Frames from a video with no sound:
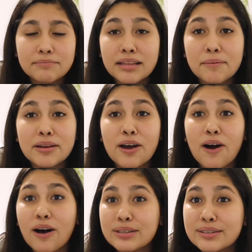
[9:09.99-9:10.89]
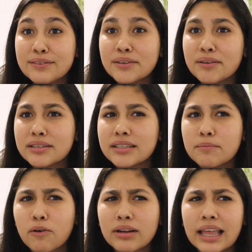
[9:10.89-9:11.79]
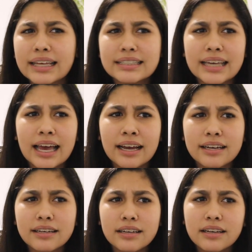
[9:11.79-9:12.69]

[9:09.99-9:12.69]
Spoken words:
Let me know also if you want to see more like tech,